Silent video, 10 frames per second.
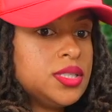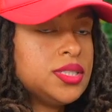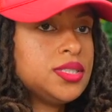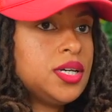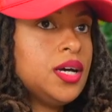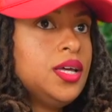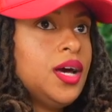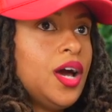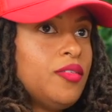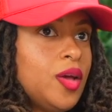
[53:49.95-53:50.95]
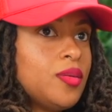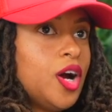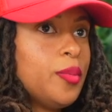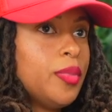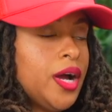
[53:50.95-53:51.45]
Because I feel like
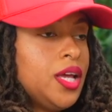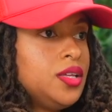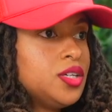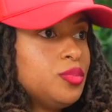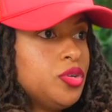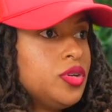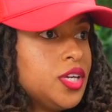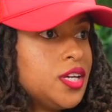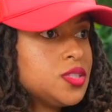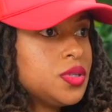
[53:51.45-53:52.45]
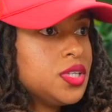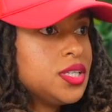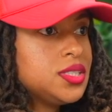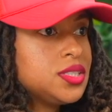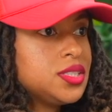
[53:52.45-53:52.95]
our body communicates with
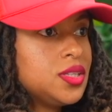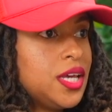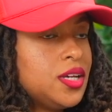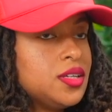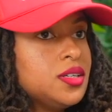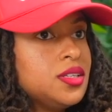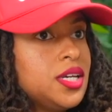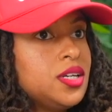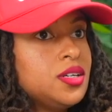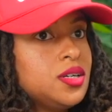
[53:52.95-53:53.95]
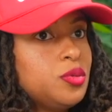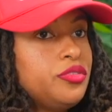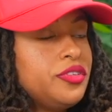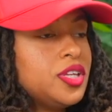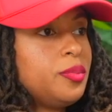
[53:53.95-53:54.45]
us like like when
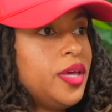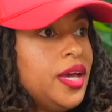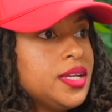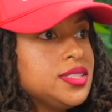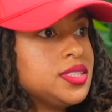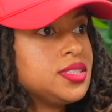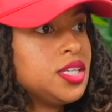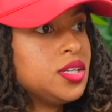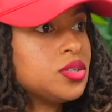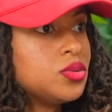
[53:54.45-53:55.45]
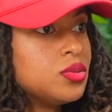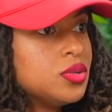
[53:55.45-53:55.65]
we feel a pain, it's a signal.